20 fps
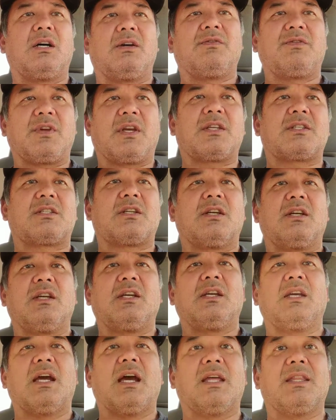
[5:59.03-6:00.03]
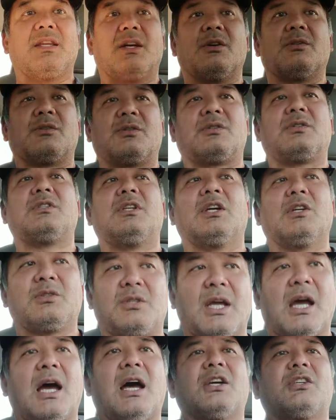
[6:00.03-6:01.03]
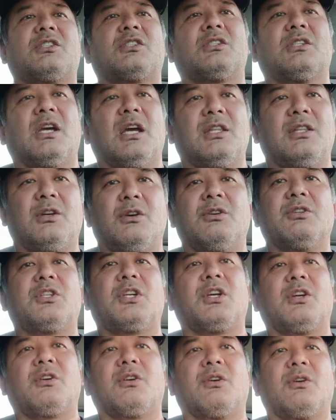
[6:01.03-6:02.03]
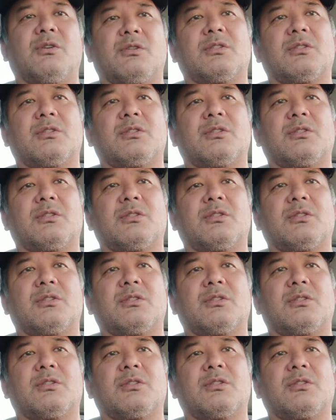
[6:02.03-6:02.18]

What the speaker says: Fiesta, and their dash and their interior